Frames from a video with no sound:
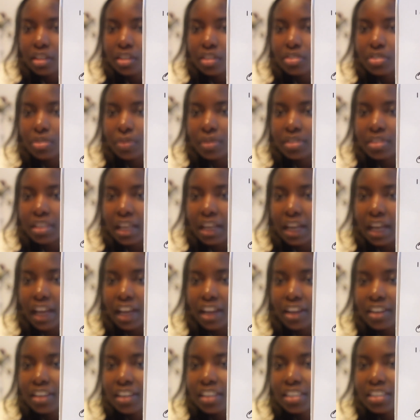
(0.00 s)
So it's like, I
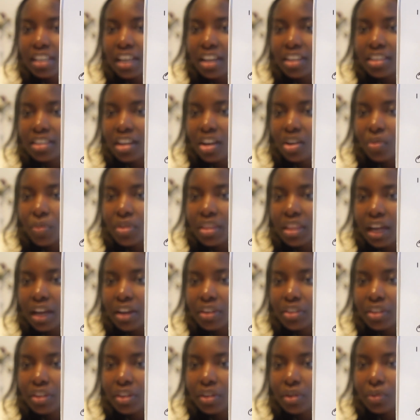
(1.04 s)
couldn't tie the knot
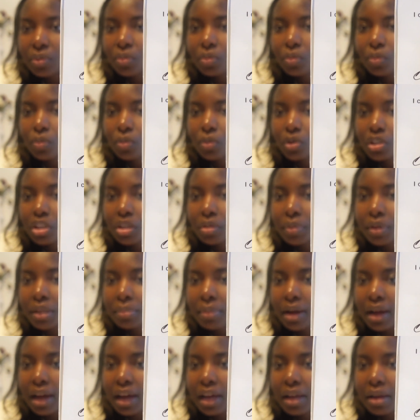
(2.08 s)
without you. Will you be
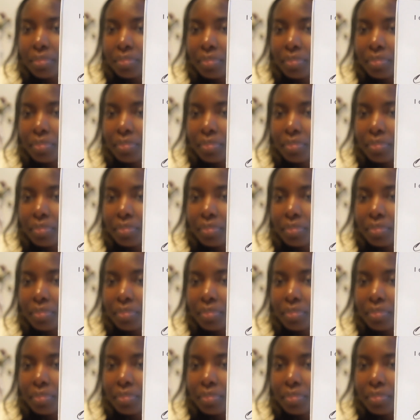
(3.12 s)
my